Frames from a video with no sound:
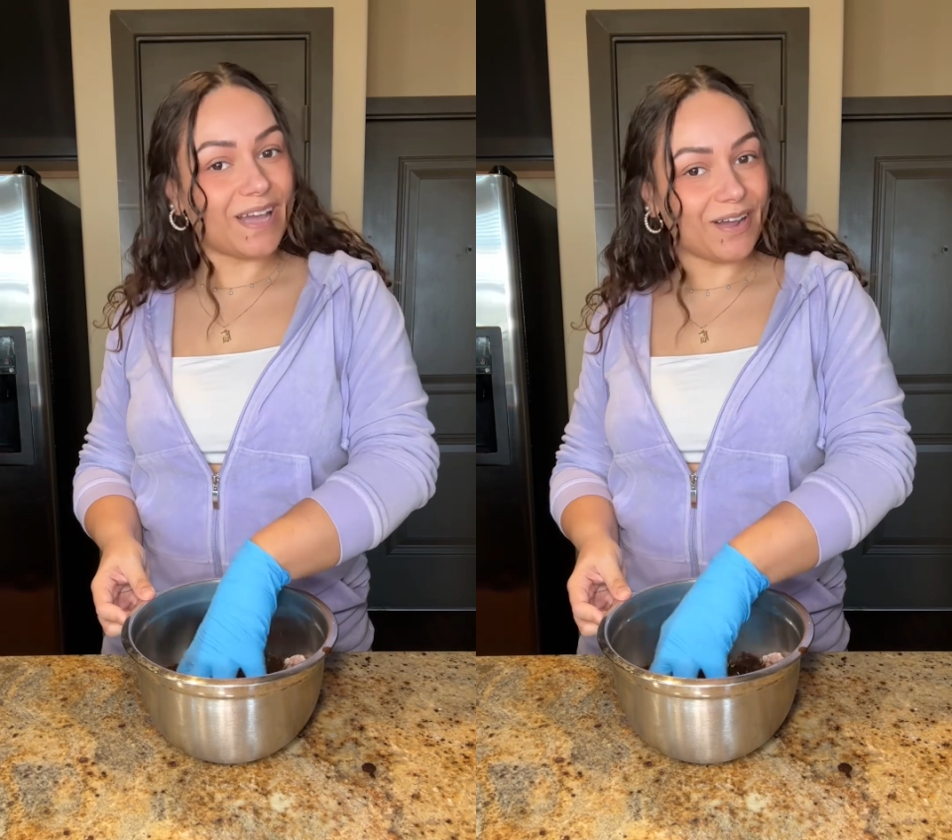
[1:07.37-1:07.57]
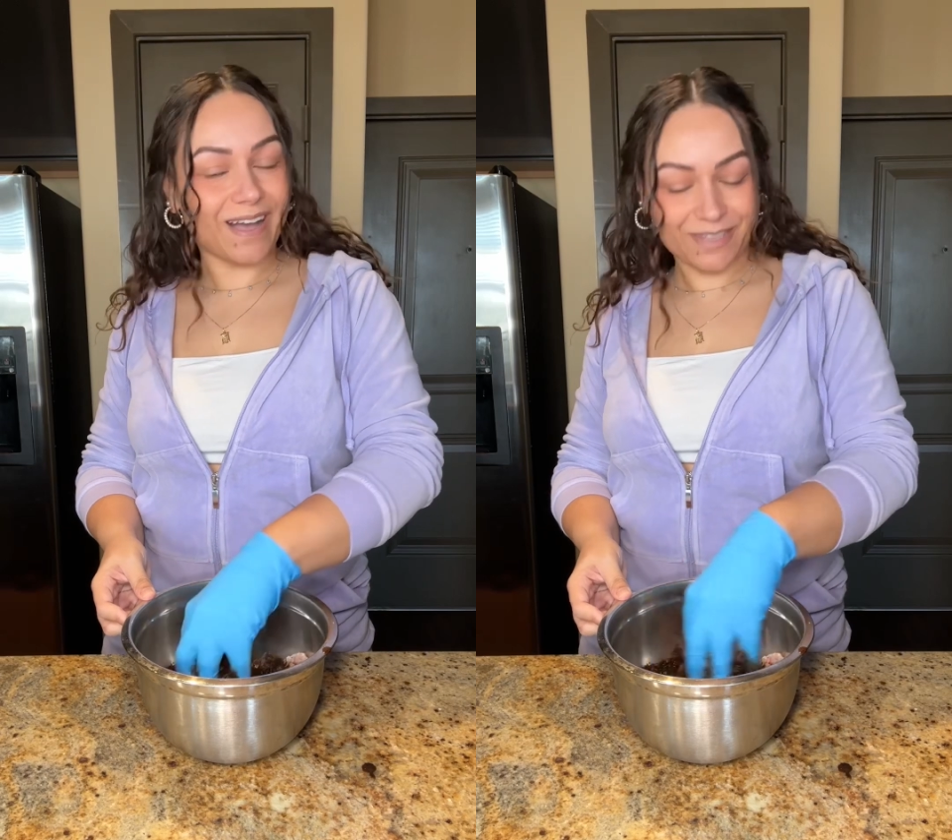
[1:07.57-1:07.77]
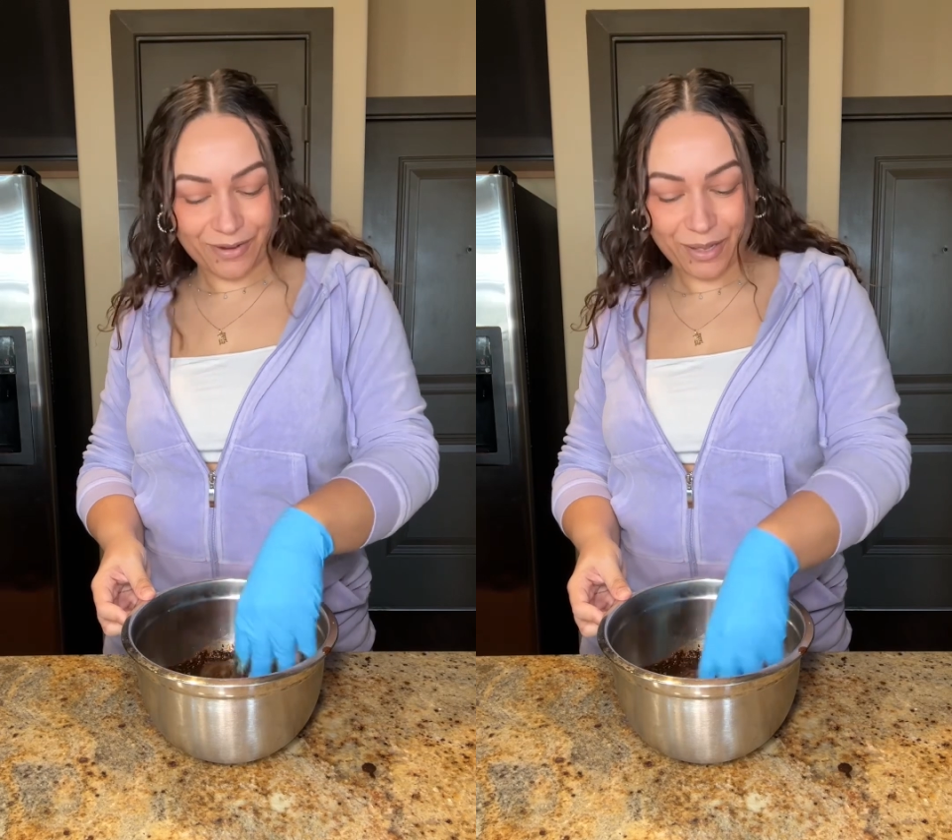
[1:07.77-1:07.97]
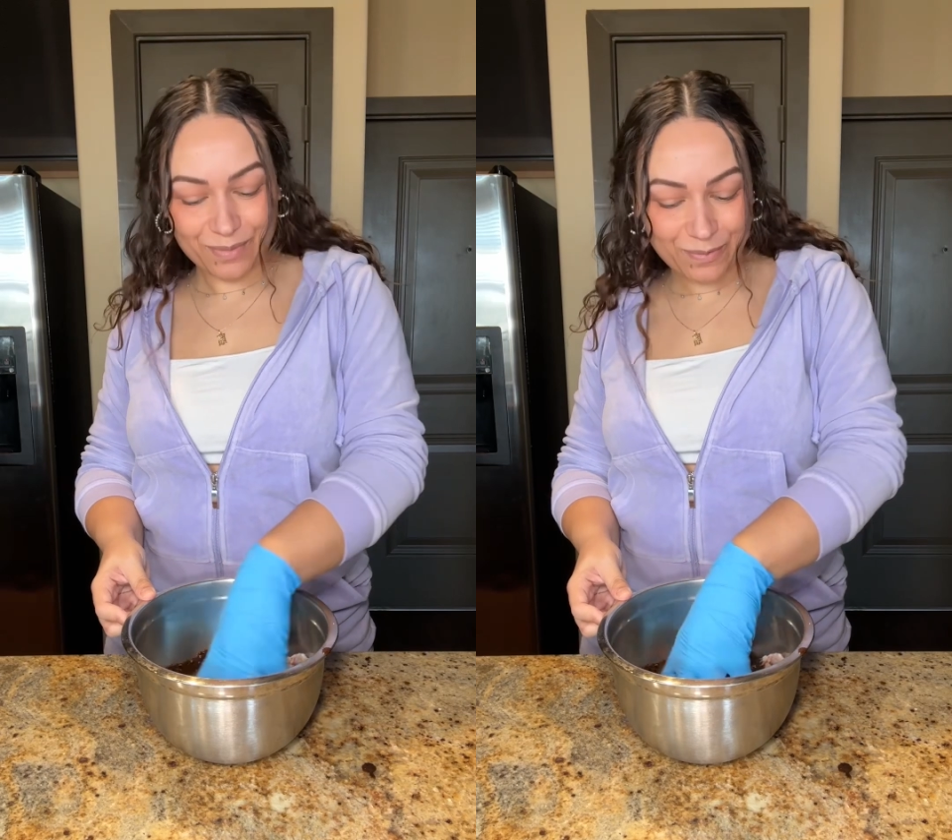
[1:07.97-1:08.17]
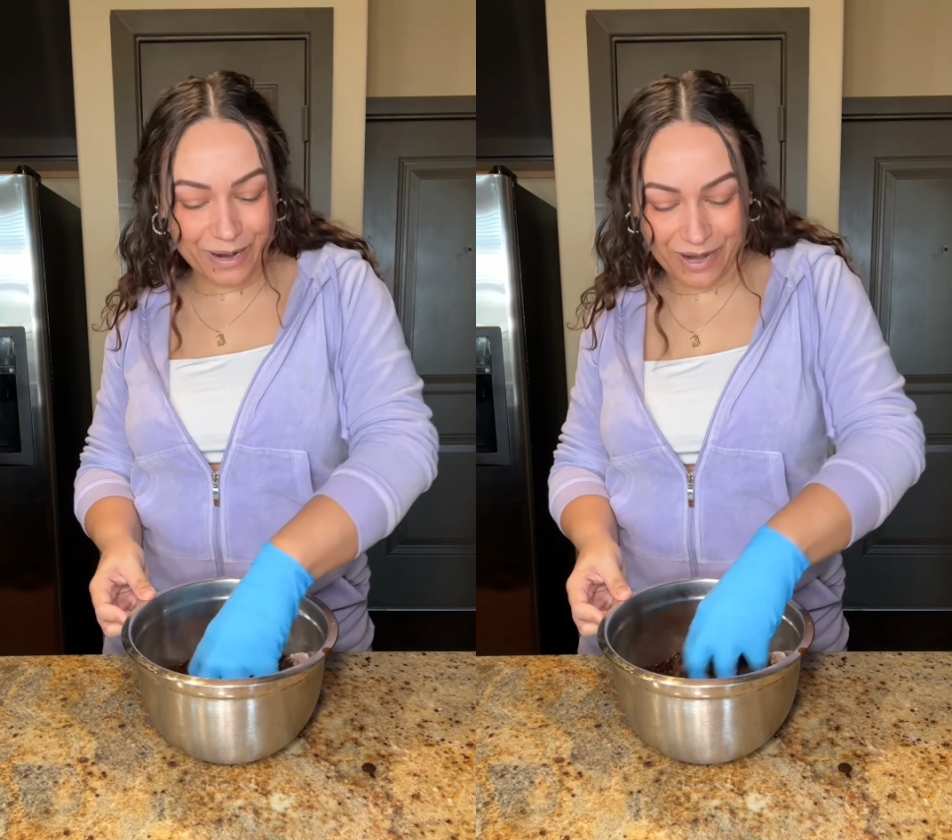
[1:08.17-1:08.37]
highly
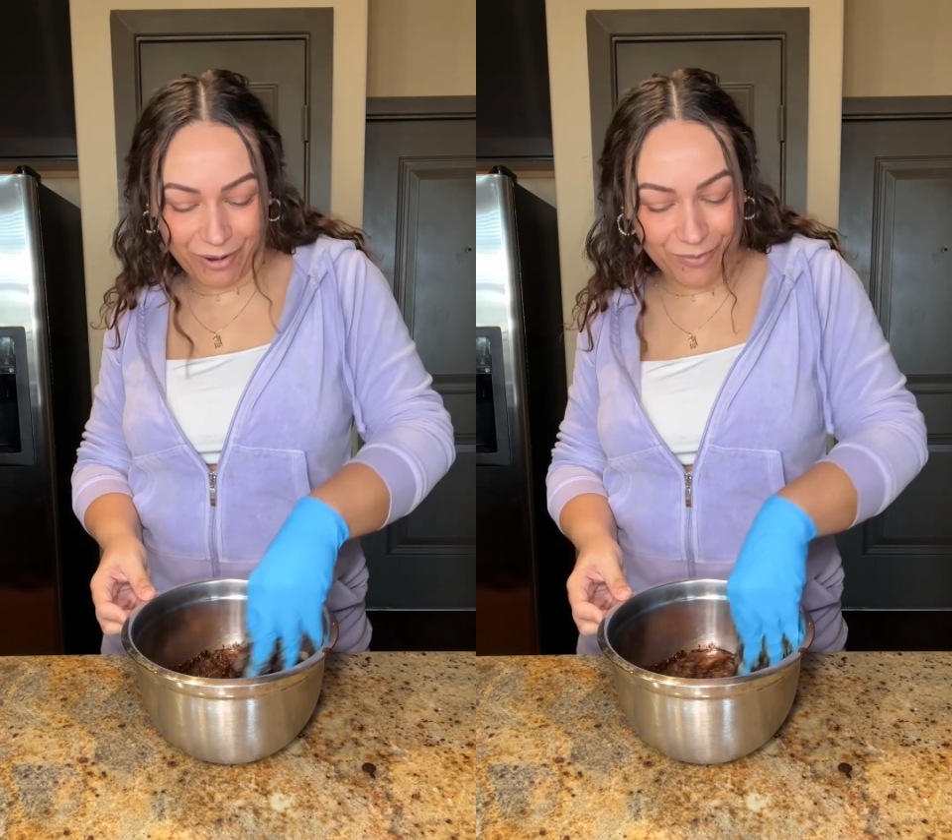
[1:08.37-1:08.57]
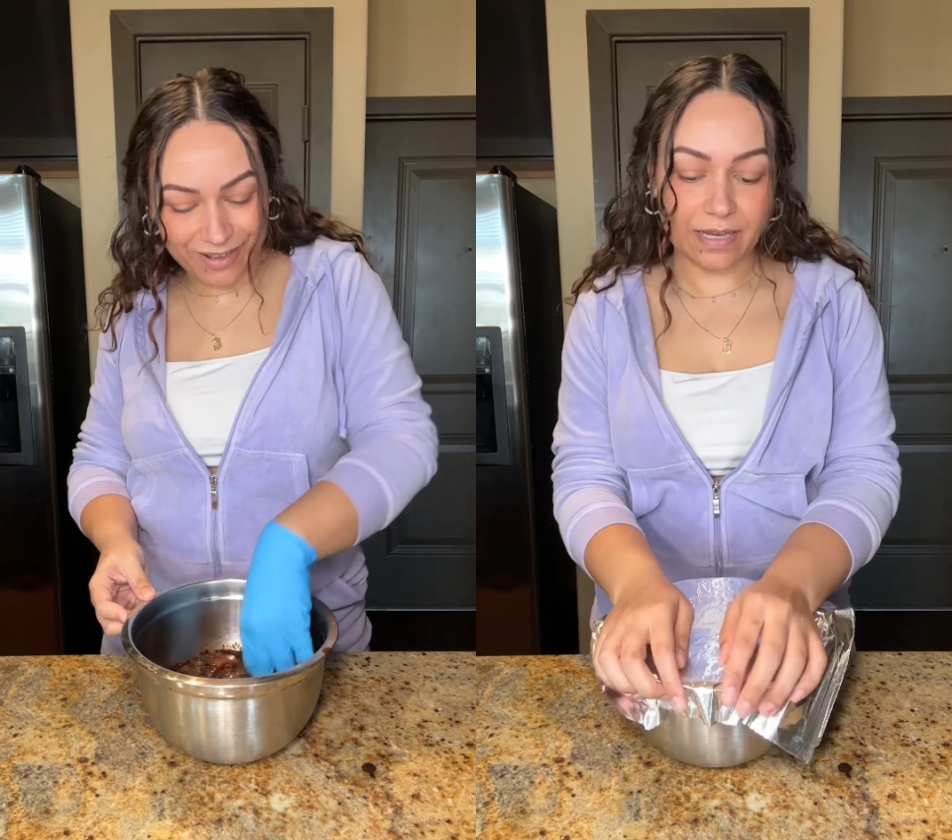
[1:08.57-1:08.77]
recommend wearing one.